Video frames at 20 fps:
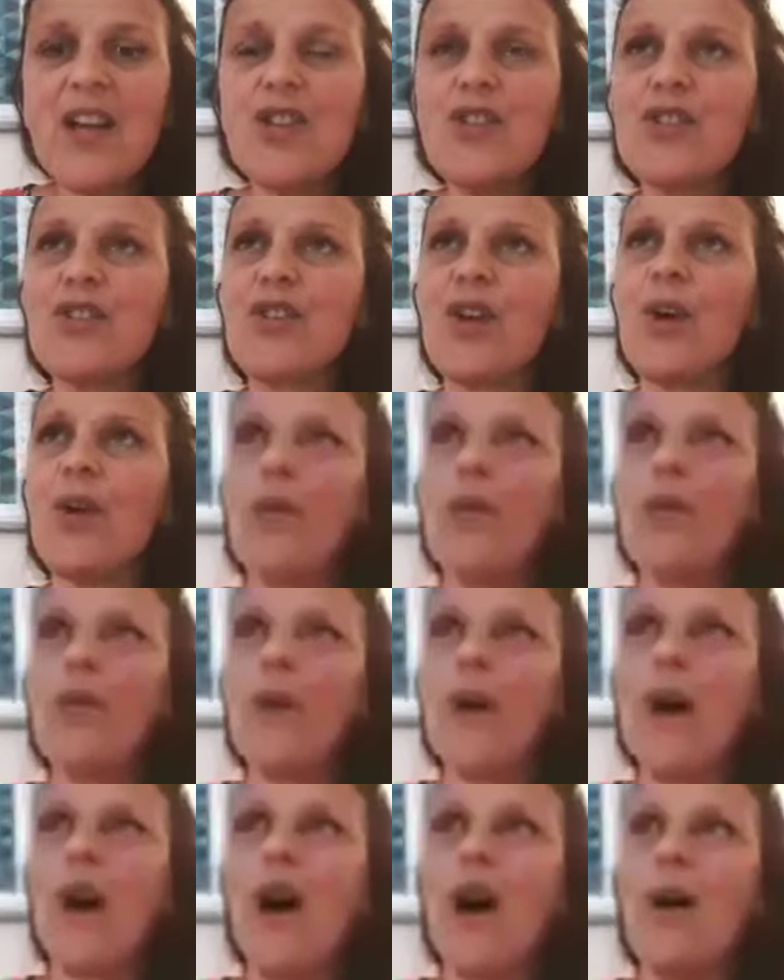So
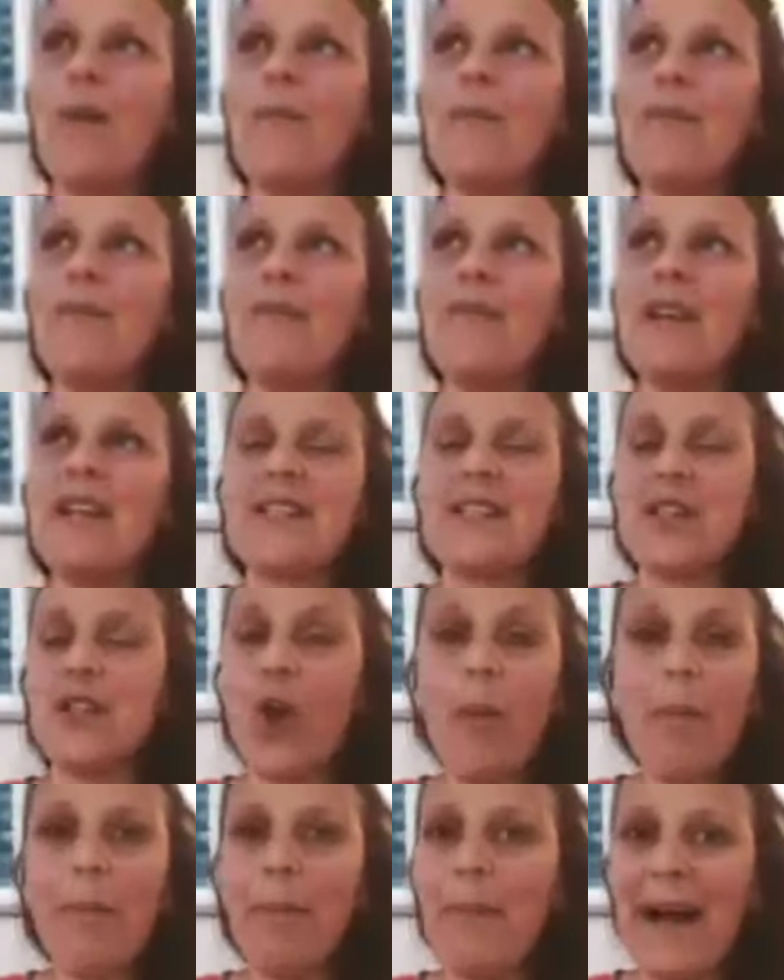um, it's
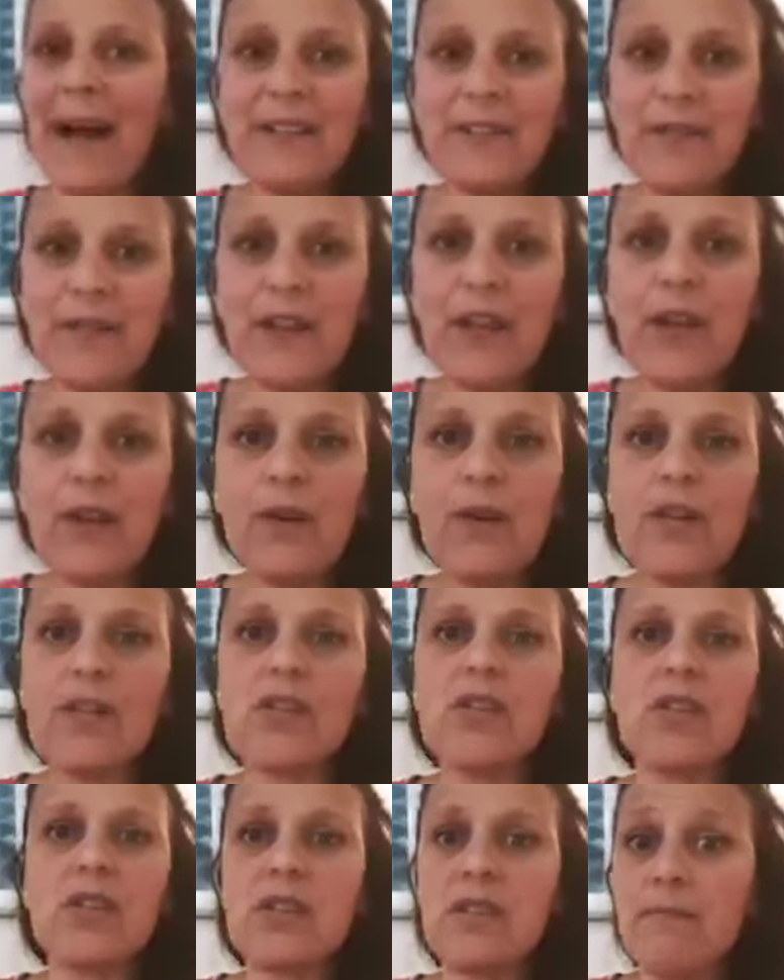not bad for you.
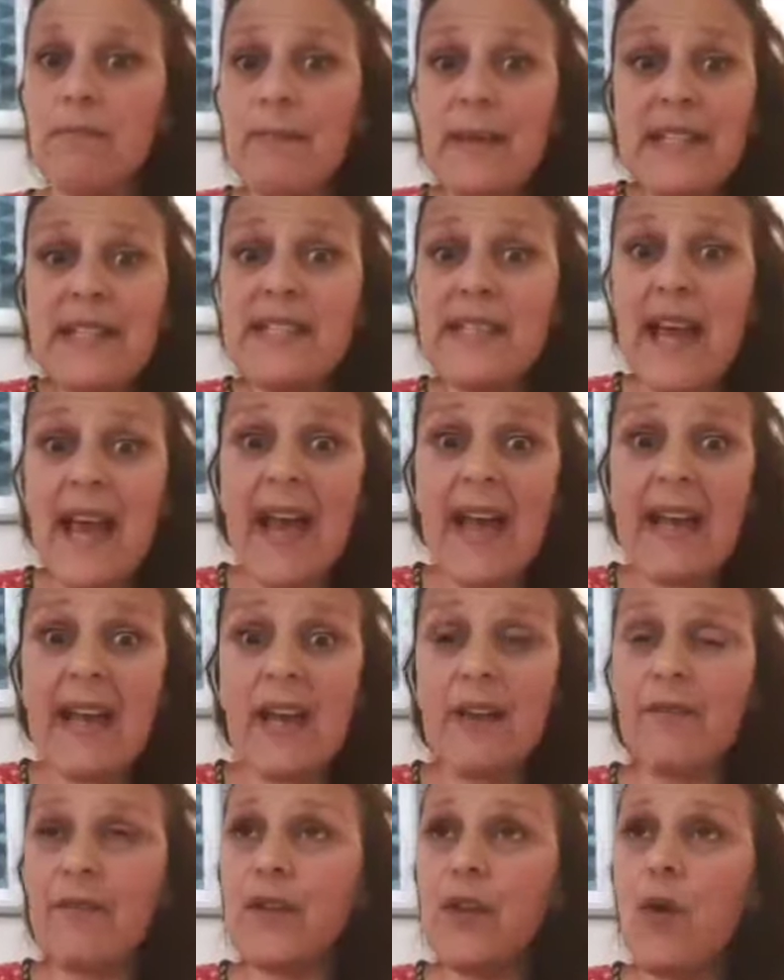It's just midday.
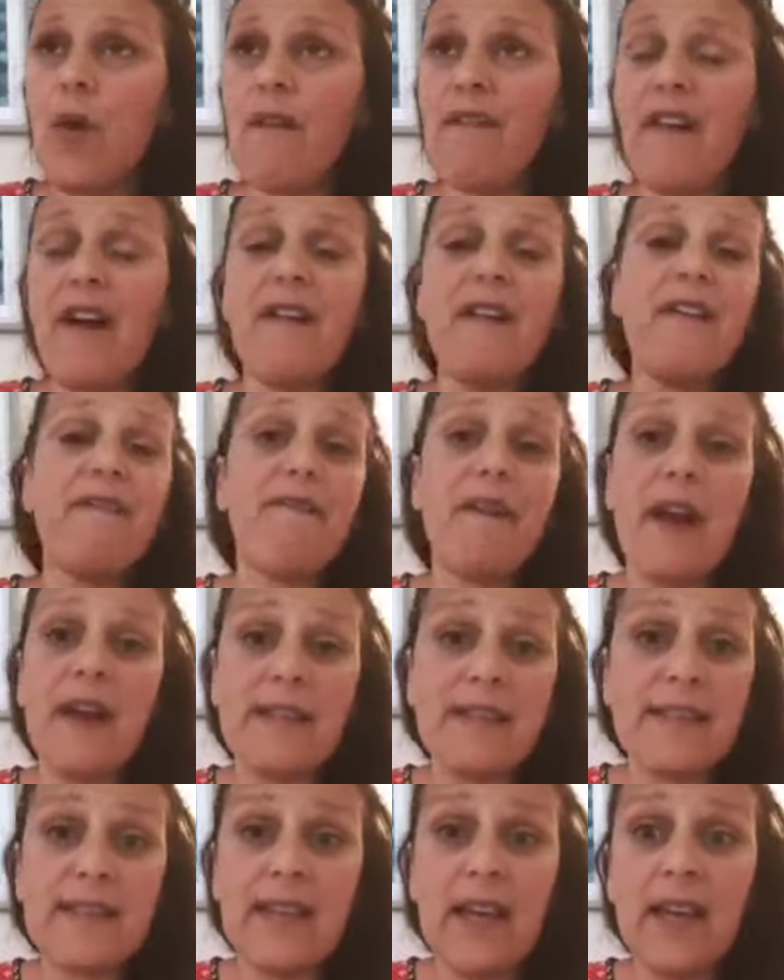If you are very
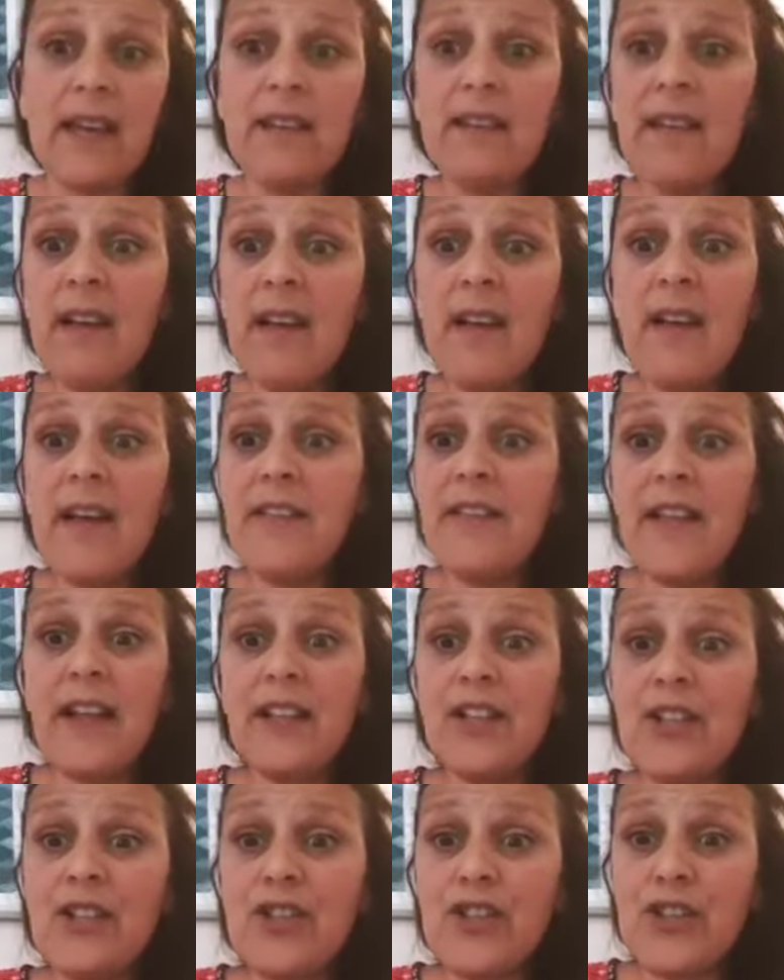fair skin,
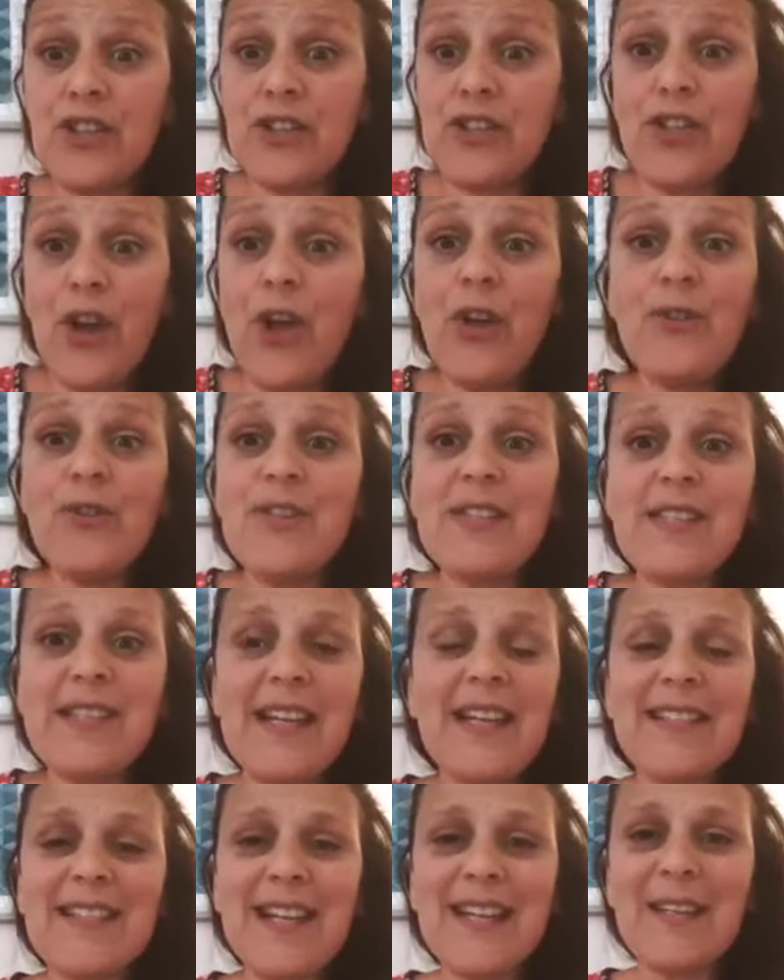then don't
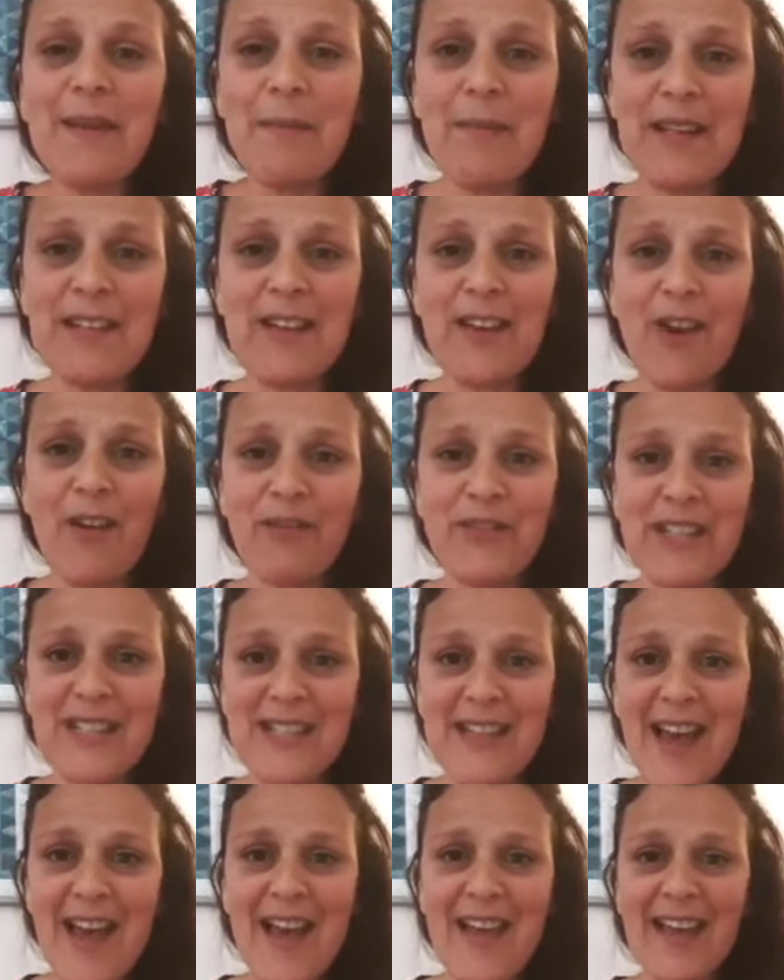sit in the middle of the
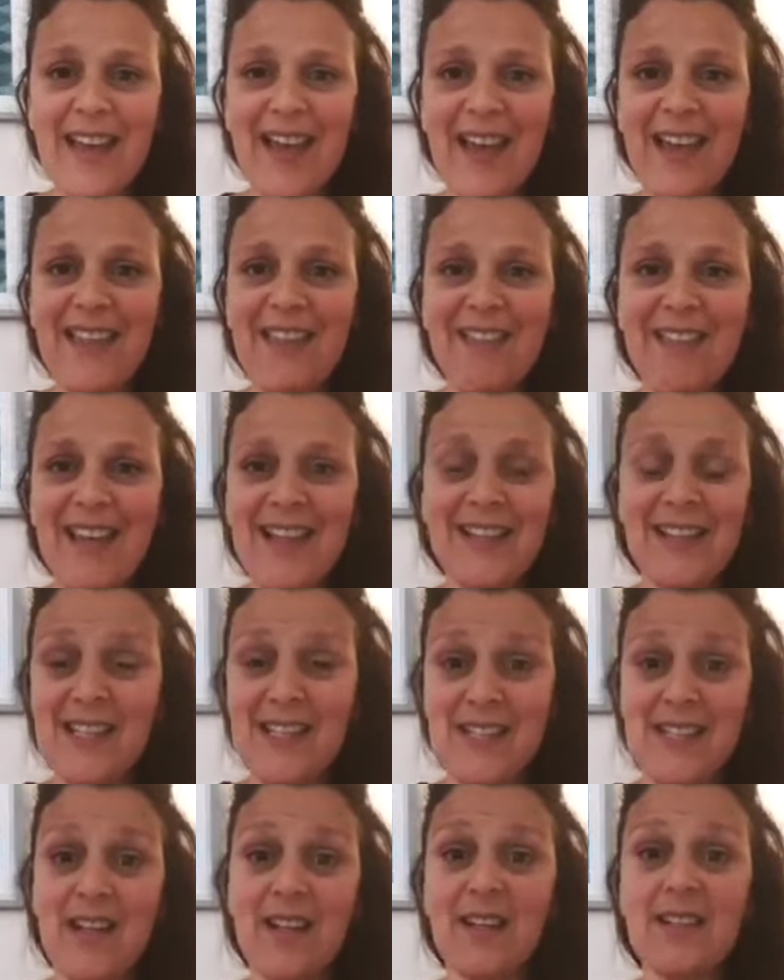day in, in the
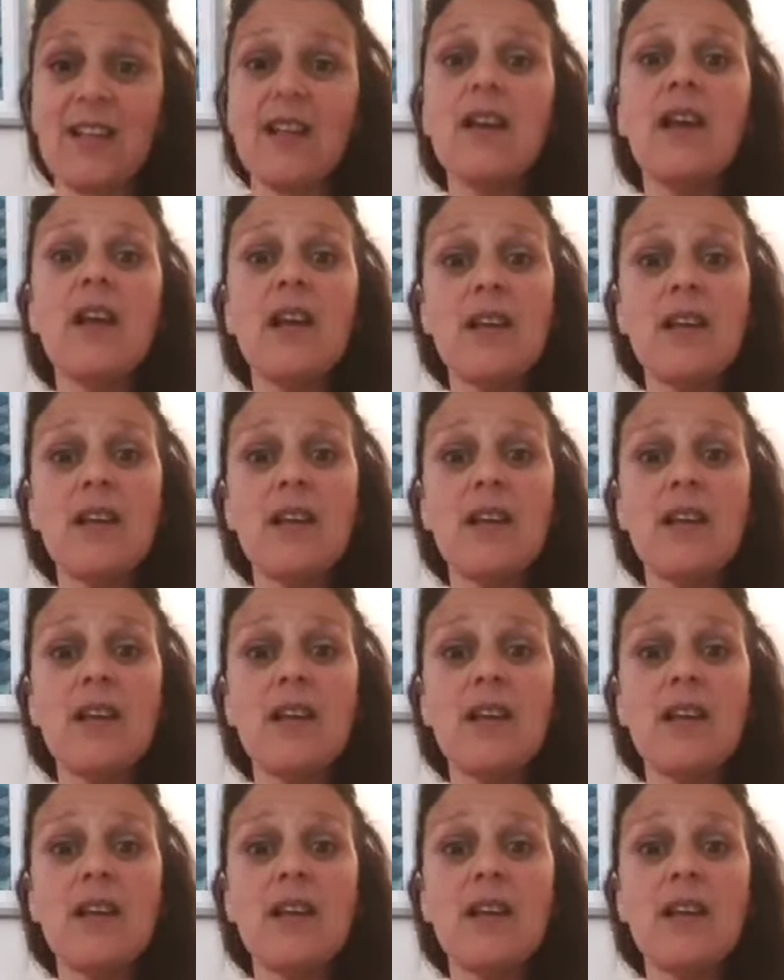sun.